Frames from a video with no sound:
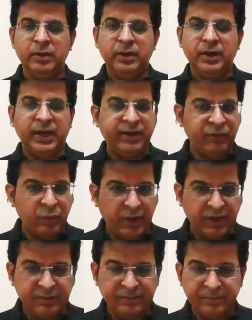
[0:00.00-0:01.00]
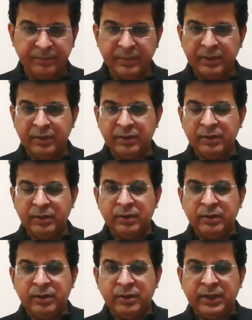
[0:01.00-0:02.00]
Hi, everyone.
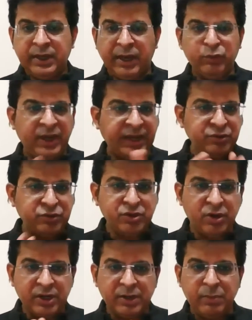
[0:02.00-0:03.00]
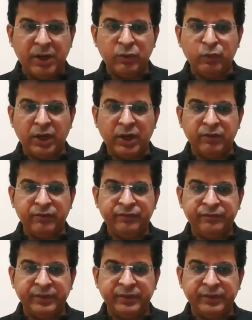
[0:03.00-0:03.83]
I would like to talk about one of